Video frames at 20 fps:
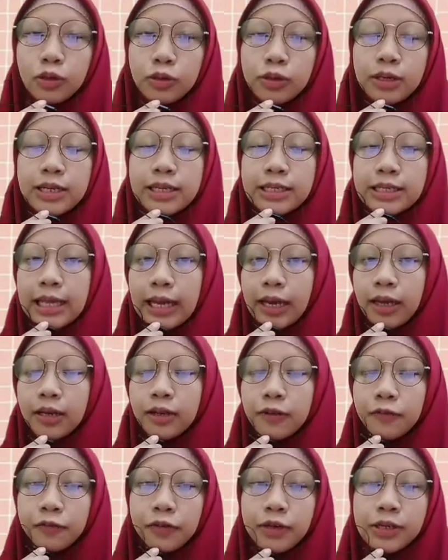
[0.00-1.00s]
The second
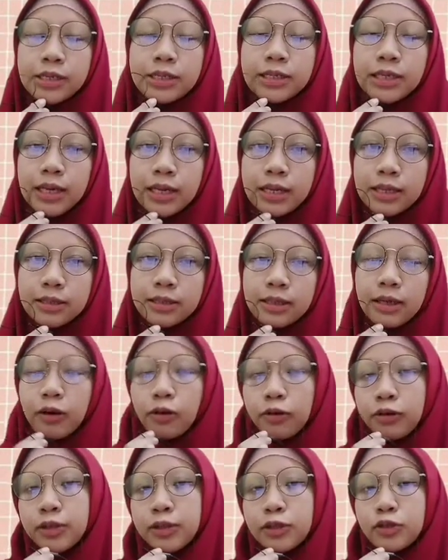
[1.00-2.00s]
difference is,
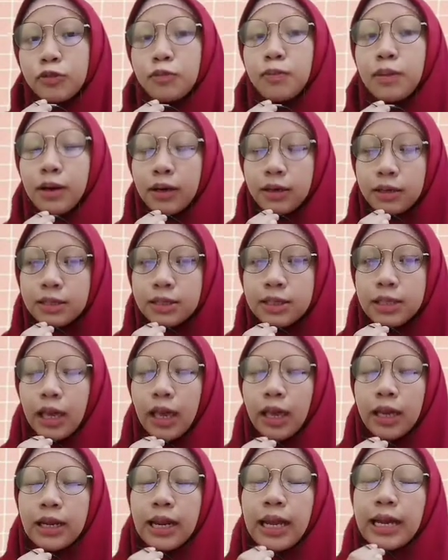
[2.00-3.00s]
according to Barnes
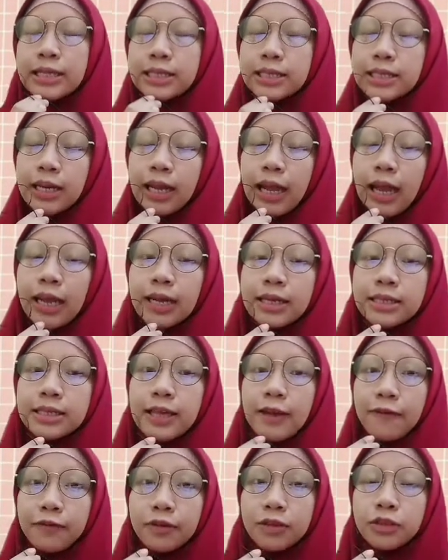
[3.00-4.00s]
in
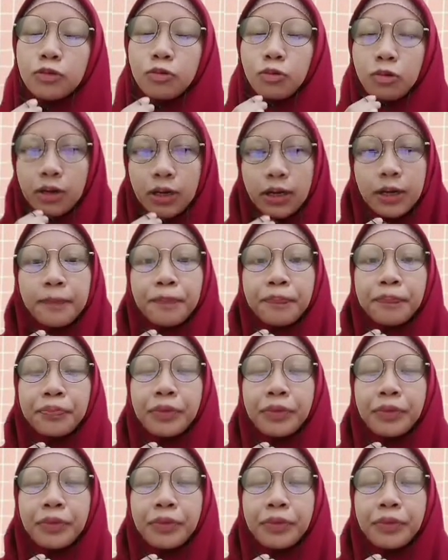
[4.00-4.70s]
1971,